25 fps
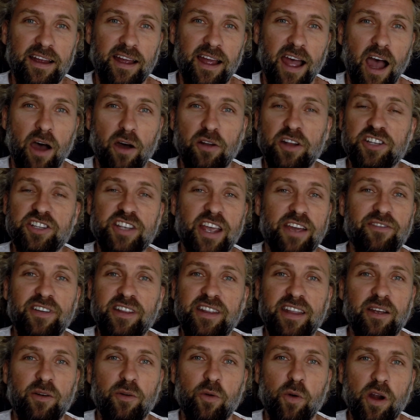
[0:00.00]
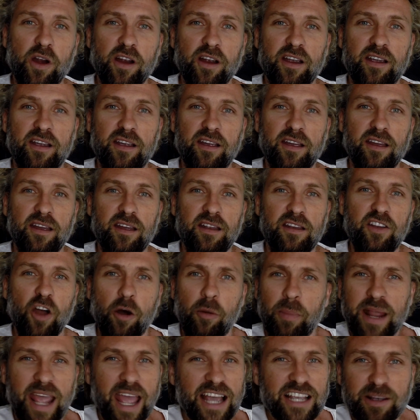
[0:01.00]
How does everything work?
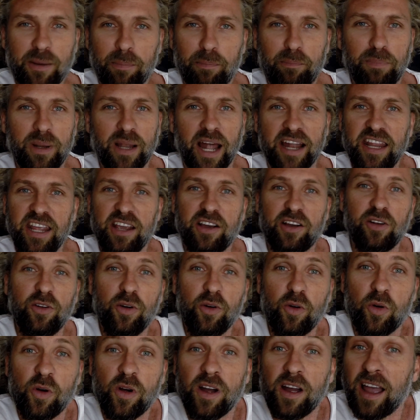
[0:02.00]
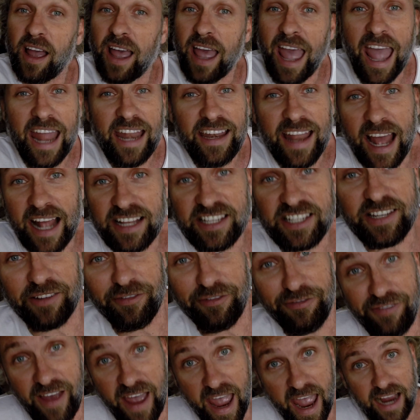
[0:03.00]
Nobody has a bloody clue, and that's the
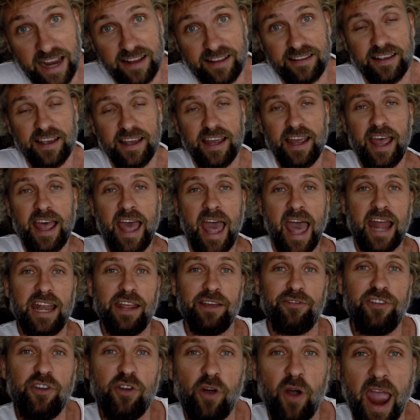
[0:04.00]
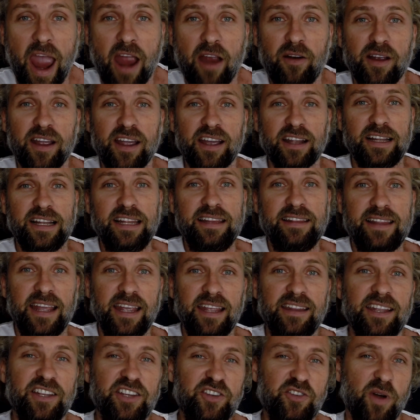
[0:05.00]
fact. And if you arrogantly
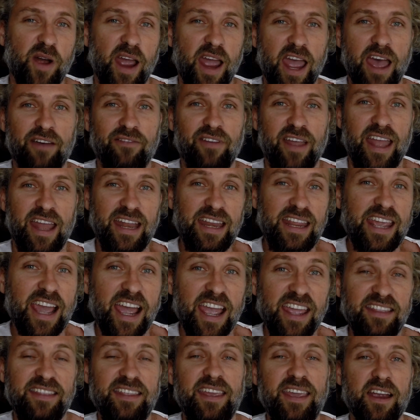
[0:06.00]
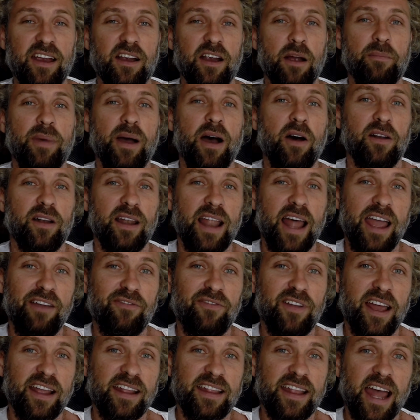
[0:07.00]
think that you have any idea about
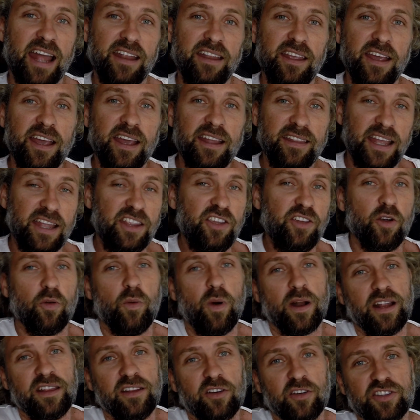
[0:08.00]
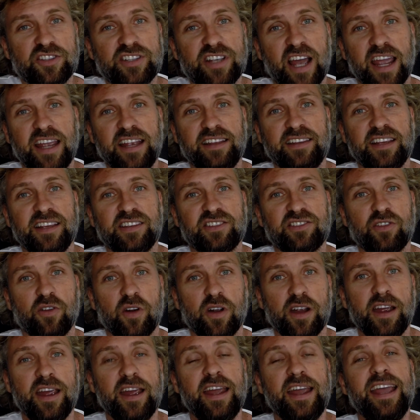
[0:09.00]
life like that, then you're one of those scientists
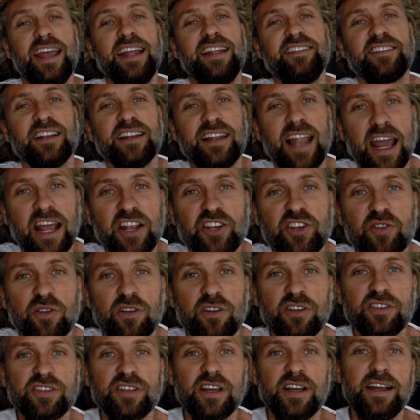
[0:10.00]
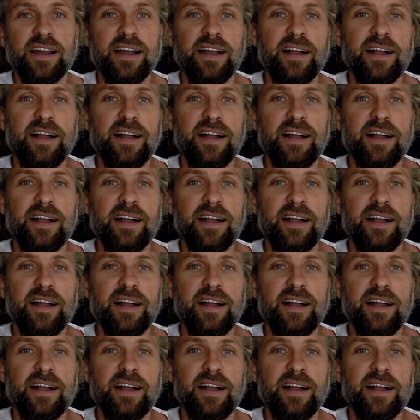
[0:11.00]
or intellectuals